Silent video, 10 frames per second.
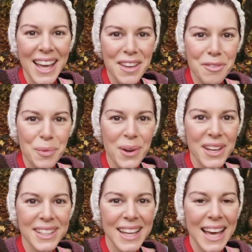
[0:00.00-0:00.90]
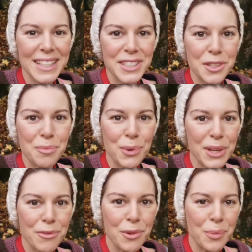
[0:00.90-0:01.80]
Hi everyone, and good
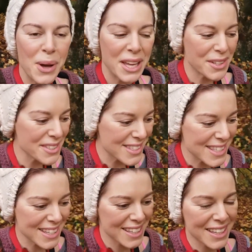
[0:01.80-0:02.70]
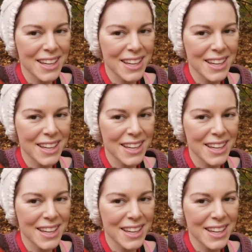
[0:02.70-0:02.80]
morning from Wales